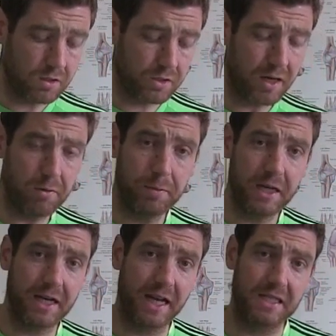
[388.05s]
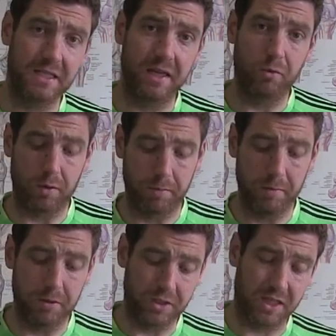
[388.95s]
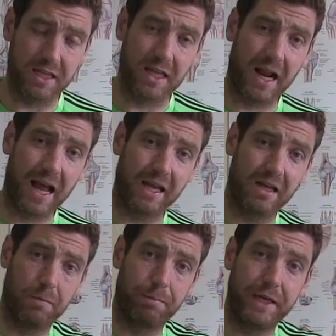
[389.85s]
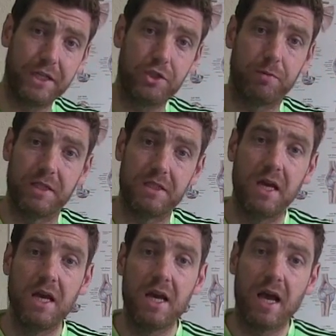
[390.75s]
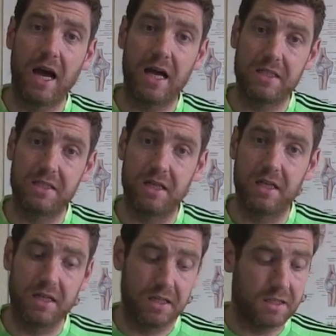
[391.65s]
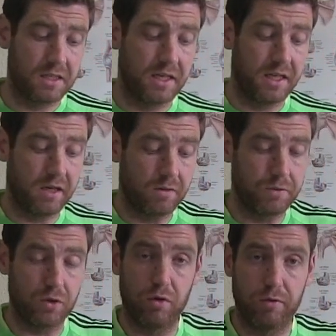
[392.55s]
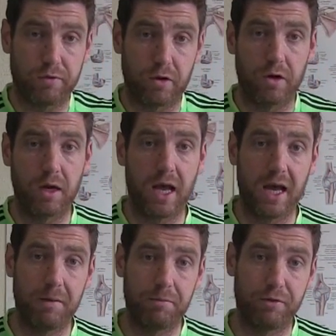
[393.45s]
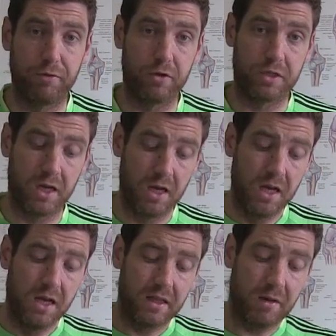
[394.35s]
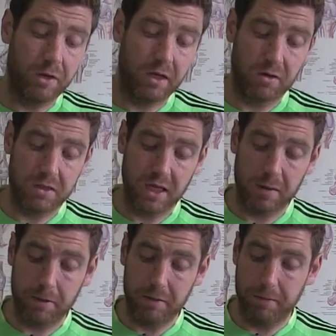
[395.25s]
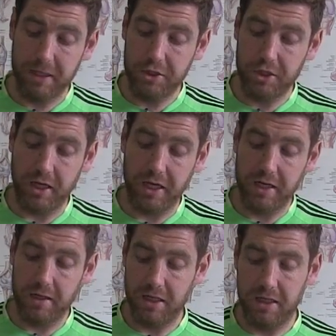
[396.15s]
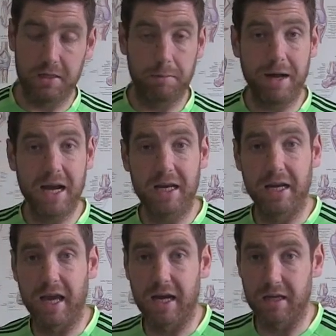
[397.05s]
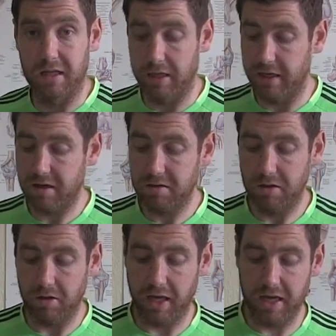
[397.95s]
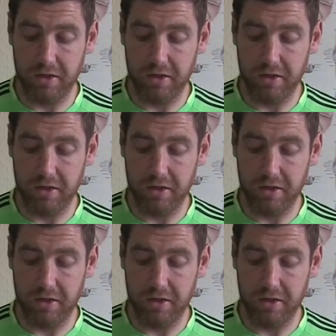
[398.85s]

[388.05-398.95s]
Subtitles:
So that would be the next thing, where people just get that ankle impingement as the knee comes over the foot. Then we can also get a bit of pinching in the back of the ankle here, okay?